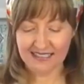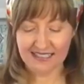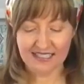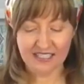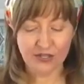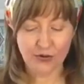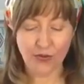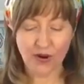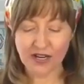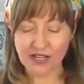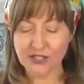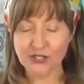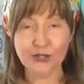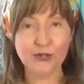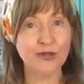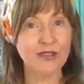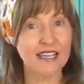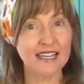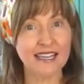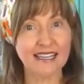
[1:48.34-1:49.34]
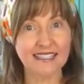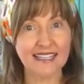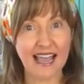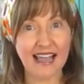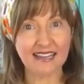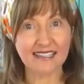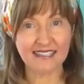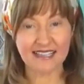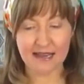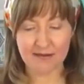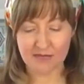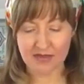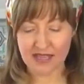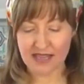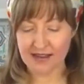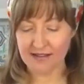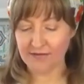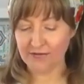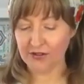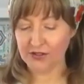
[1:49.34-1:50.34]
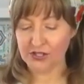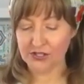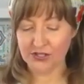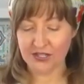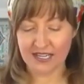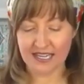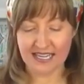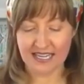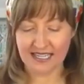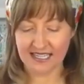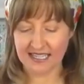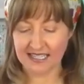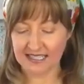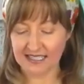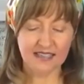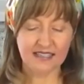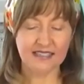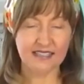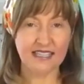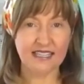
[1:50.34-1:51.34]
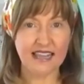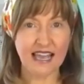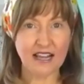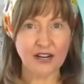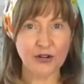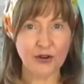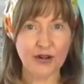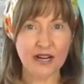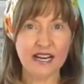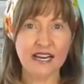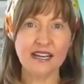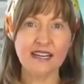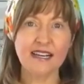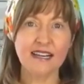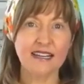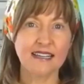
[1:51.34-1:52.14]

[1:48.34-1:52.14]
You want to do the exact same thing for the zucchini. See that green?